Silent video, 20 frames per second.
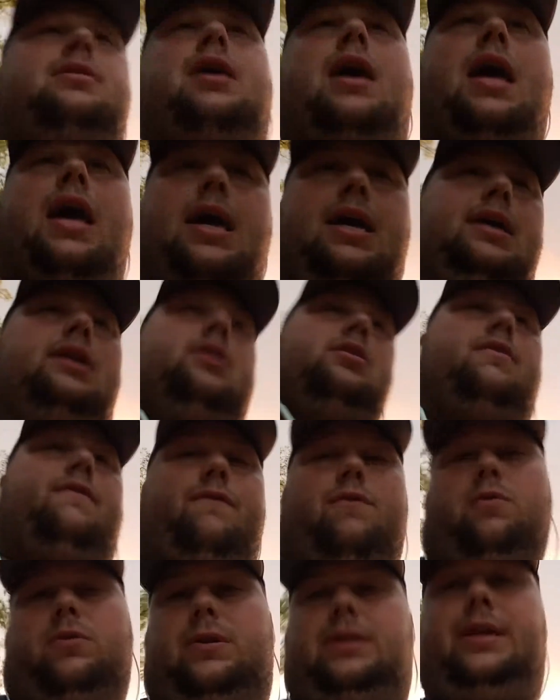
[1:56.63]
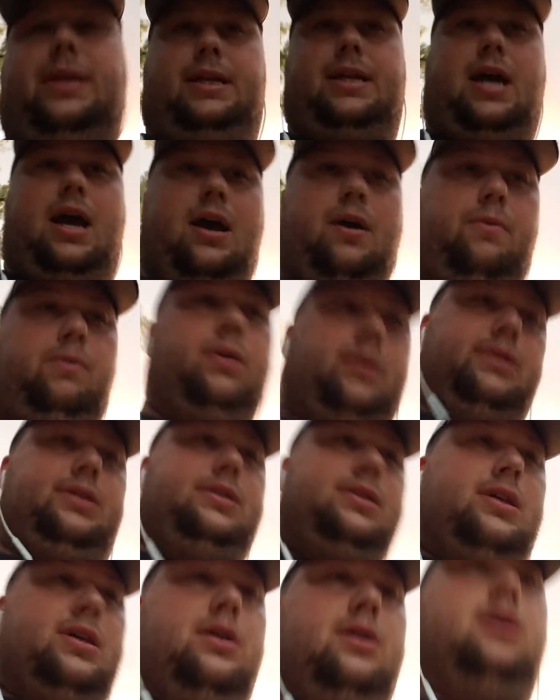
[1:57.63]
10 to 14
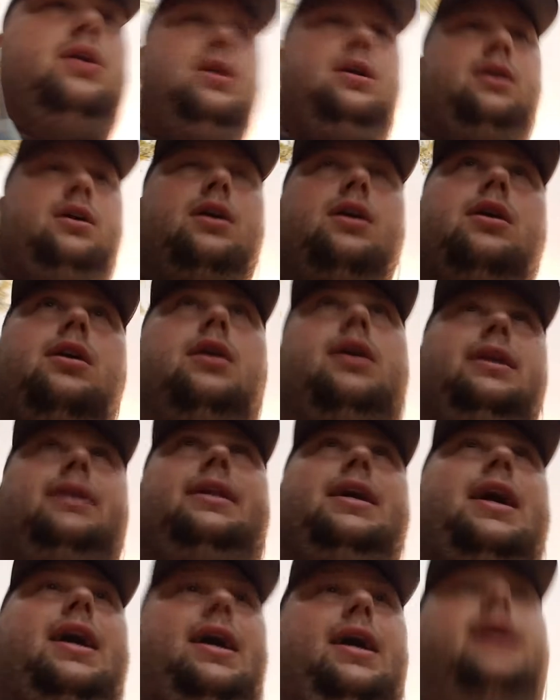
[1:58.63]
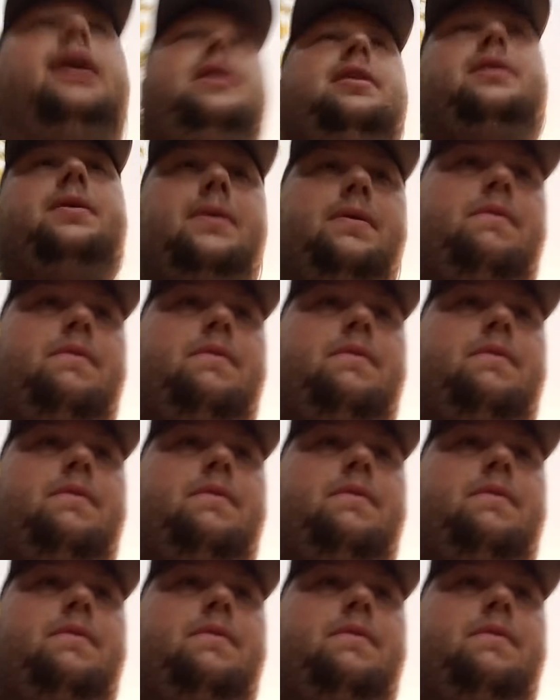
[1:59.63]
hours a day.